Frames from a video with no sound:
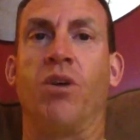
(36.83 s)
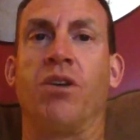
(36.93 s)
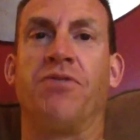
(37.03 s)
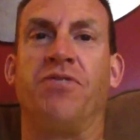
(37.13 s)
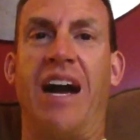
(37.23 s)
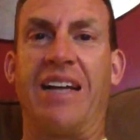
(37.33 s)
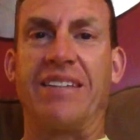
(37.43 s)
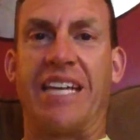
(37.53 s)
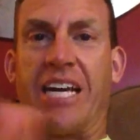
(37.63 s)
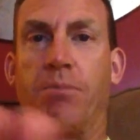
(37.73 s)
We are
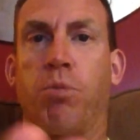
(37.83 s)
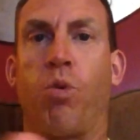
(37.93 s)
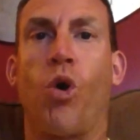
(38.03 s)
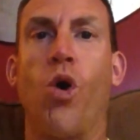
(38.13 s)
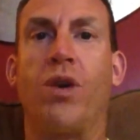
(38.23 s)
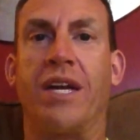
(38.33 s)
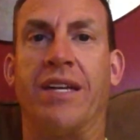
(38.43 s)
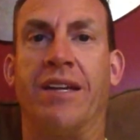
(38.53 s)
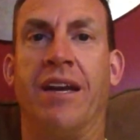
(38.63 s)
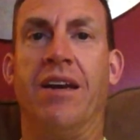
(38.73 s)
finally kind of
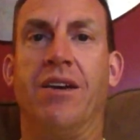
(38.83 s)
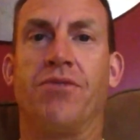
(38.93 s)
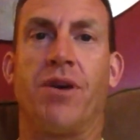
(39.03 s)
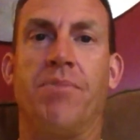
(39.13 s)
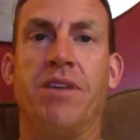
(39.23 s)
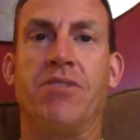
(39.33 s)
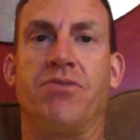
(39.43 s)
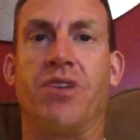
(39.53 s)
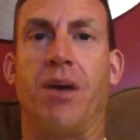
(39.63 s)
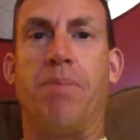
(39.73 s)
broken from
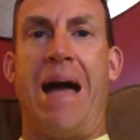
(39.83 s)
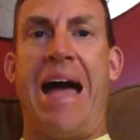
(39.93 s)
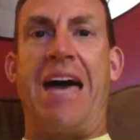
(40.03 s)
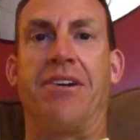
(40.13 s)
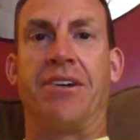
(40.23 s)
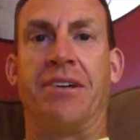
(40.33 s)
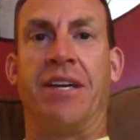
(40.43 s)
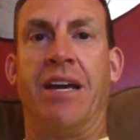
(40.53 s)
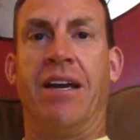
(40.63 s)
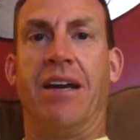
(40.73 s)
this pattern